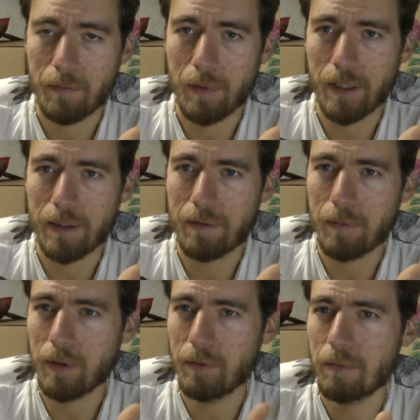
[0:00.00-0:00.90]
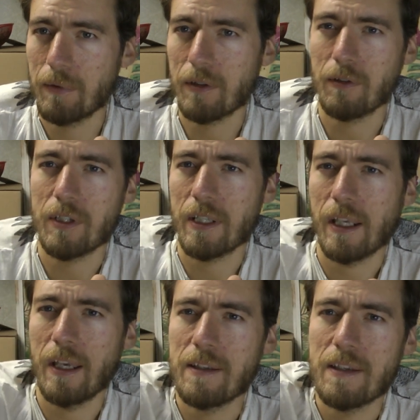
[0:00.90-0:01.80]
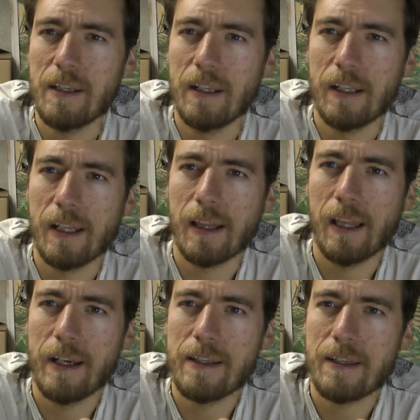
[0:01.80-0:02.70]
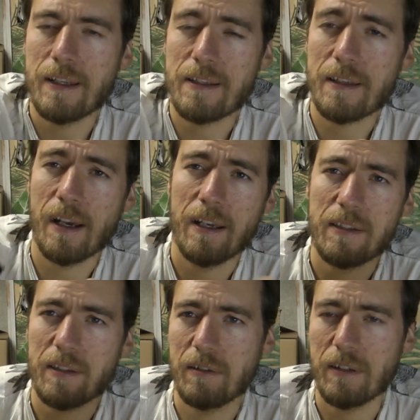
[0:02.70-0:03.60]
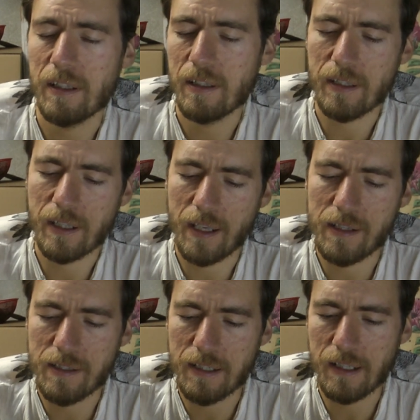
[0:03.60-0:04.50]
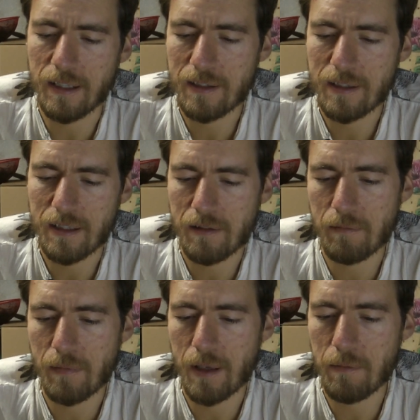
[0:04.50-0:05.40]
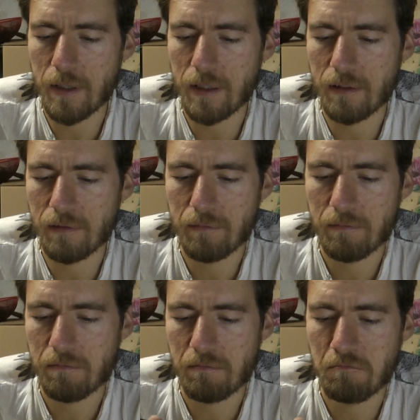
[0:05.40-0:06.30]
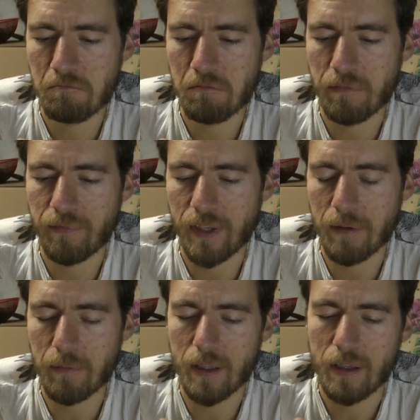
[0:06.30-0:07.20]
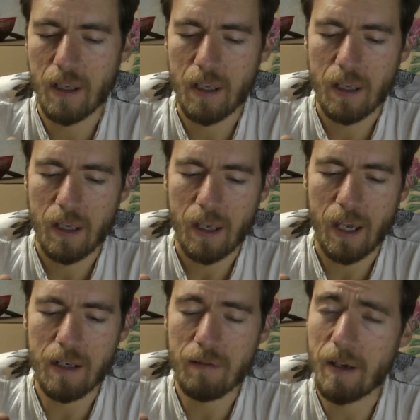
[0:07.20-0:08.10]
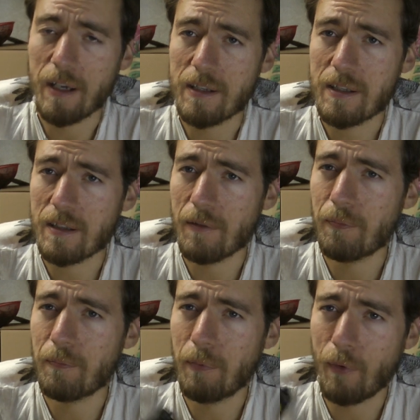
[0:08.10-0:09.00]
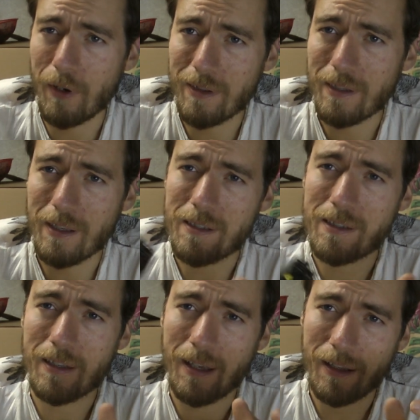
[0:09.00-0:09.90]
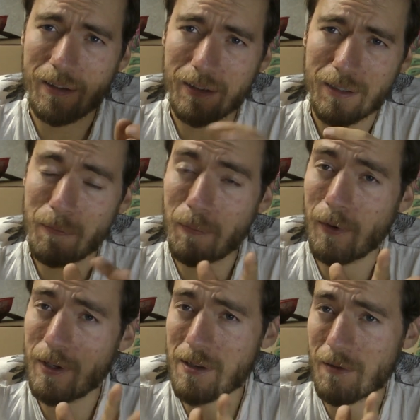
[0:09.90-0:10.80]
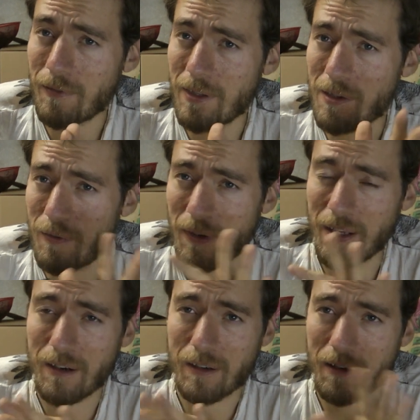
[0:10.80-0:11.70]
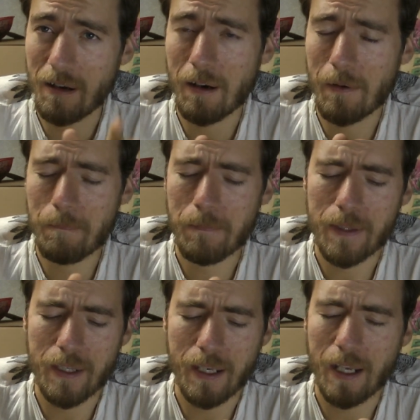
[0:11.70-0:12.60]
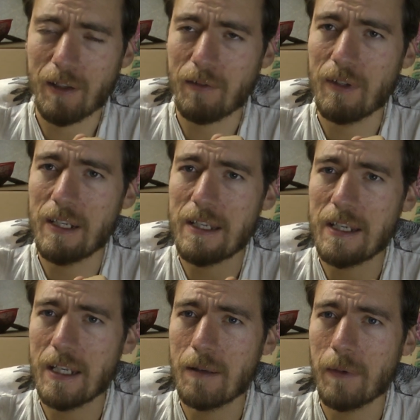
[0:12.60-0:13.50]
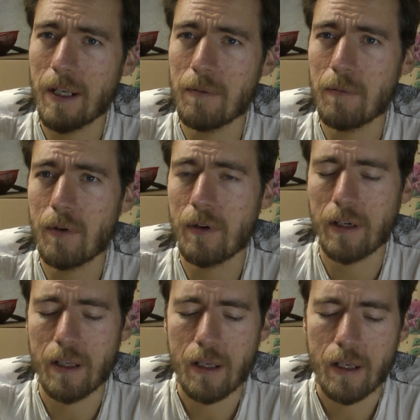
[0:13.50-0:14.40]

but because you can not see the LED lights inside so you, you can see it's maybe thing but Anyways, the point is then the points of this thing are gone. You cannot really see them anymore.